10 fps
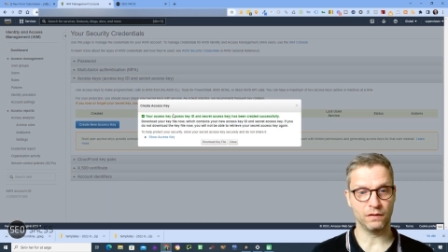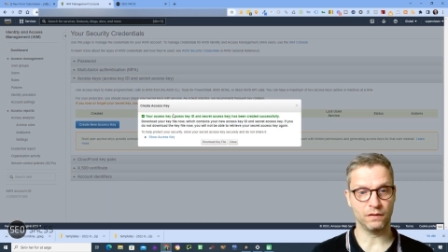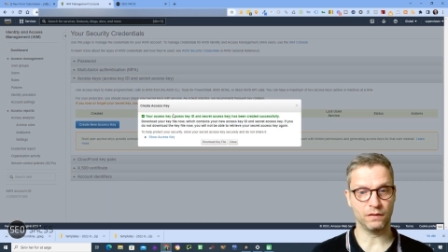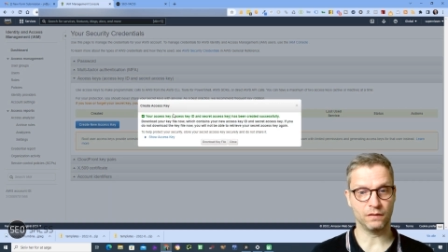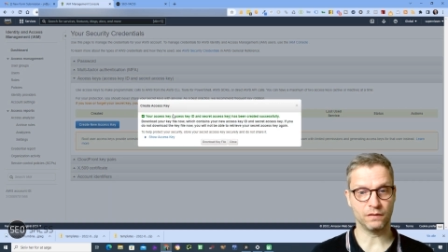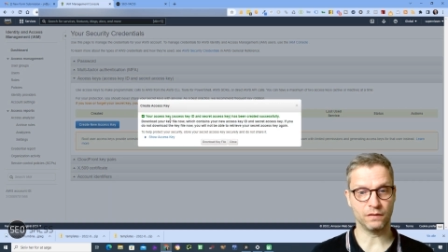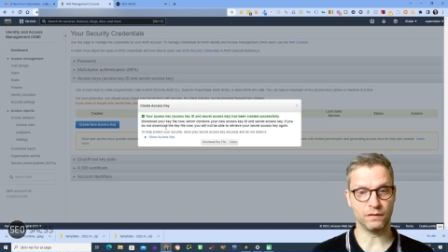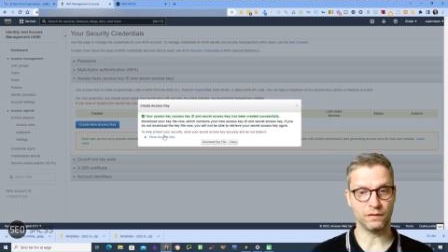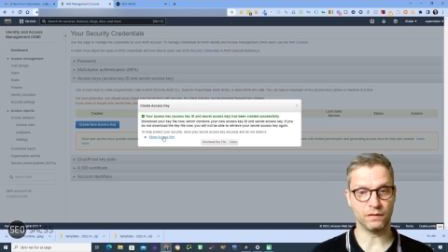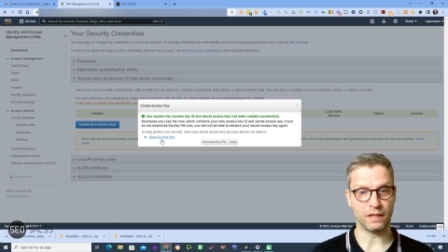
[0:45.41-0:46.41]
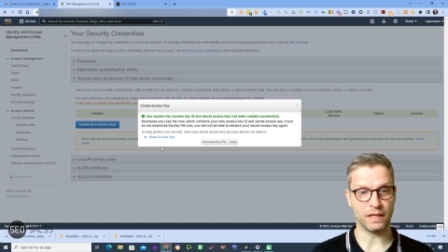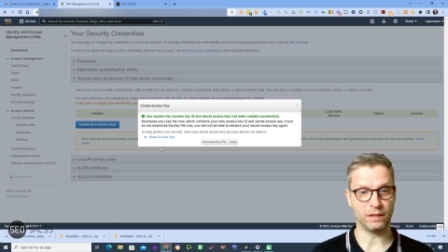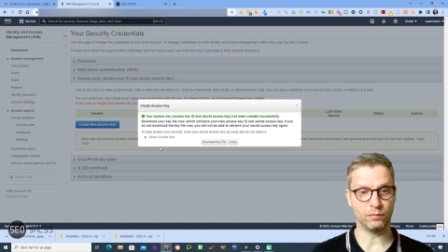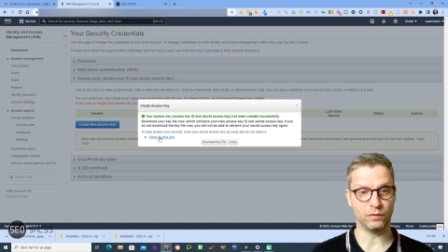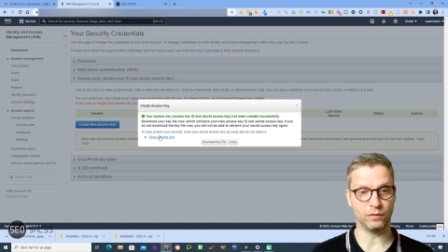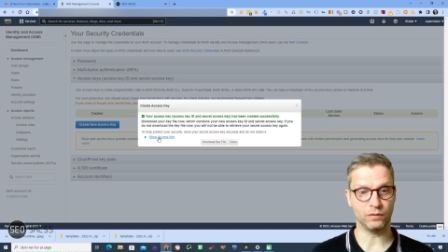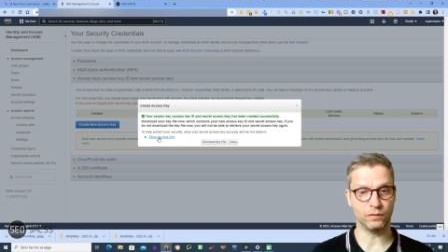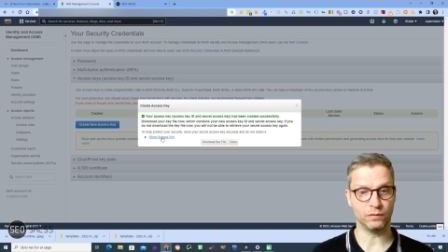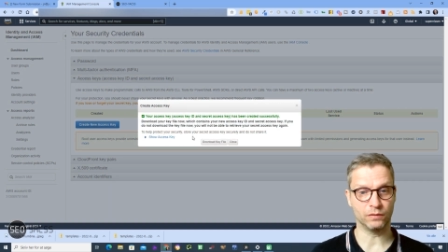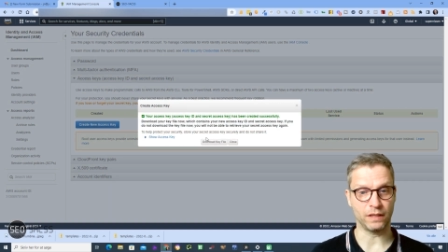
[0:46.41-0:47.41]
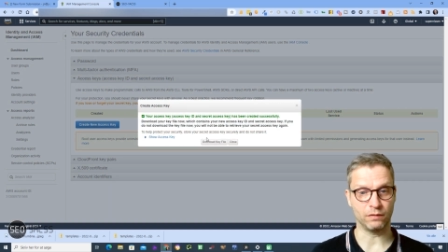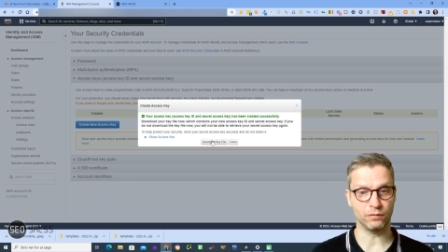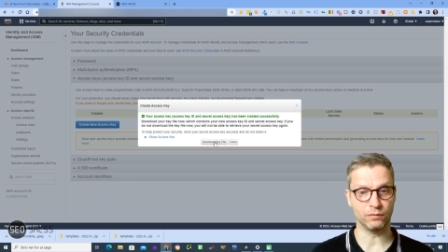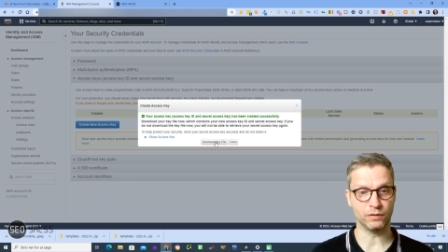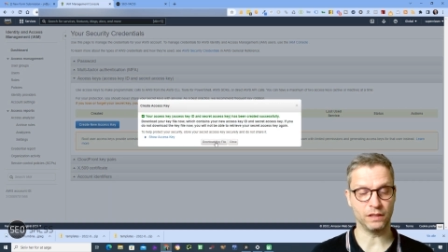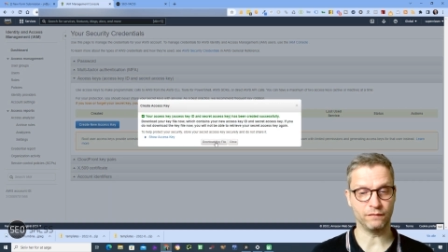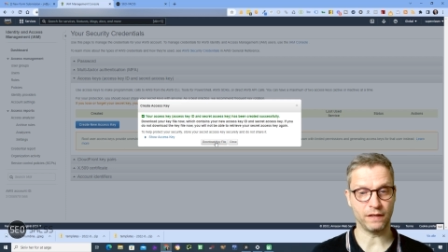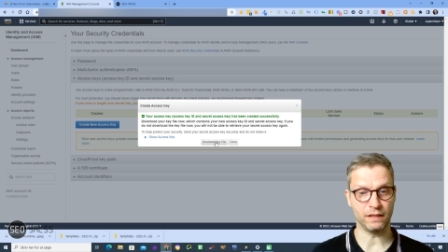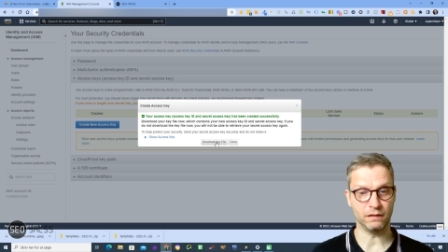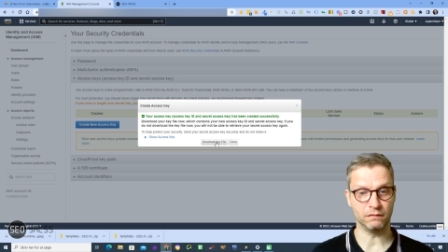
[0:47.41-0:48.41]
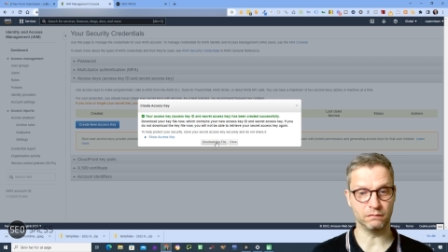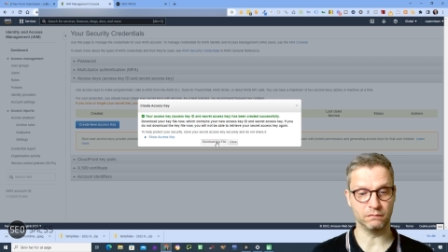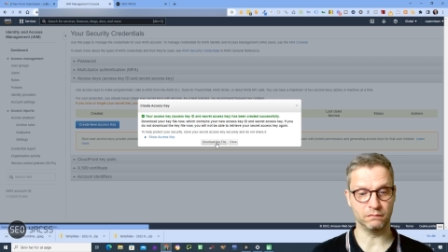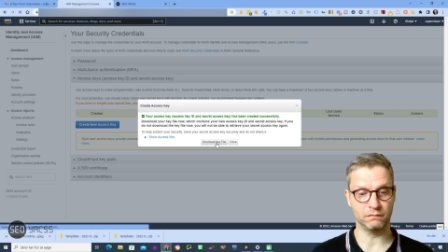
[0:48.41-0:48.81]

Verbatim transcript: and uh, I will download key file